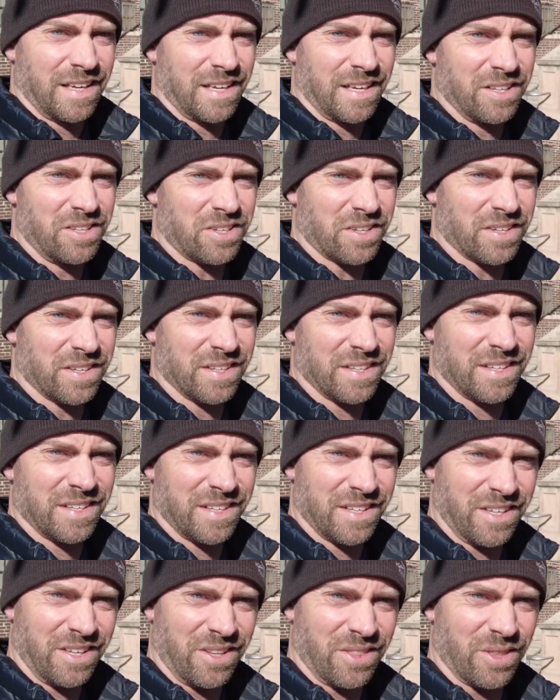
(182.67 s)
Hey look,
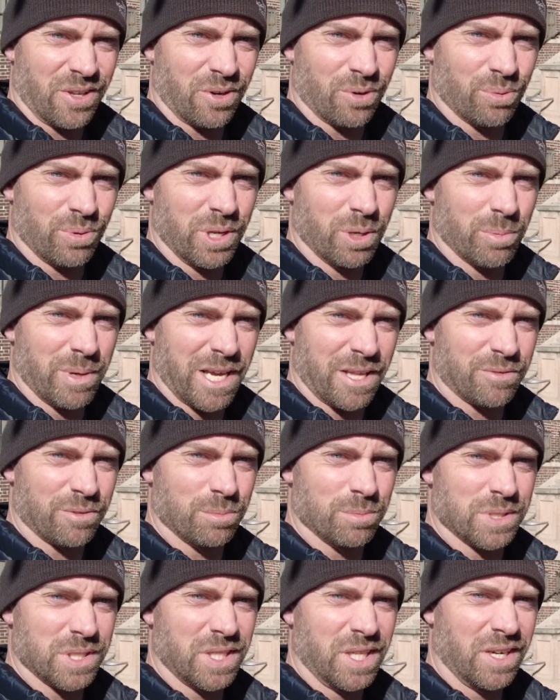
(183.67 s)
there are real
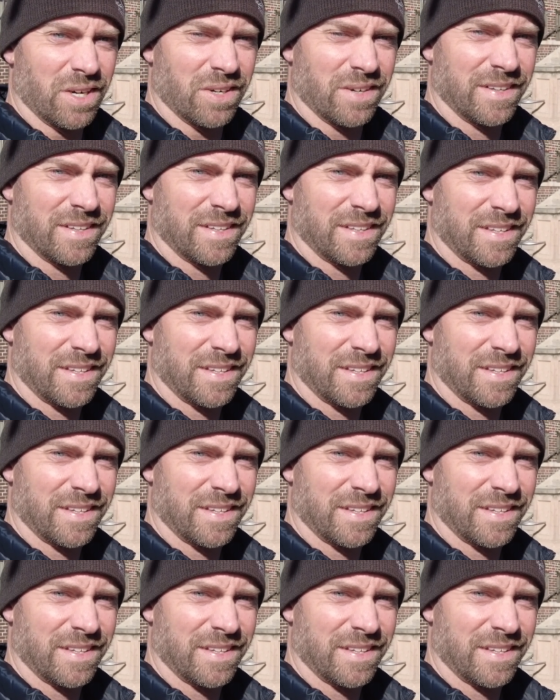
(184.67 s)
bathrooms in there.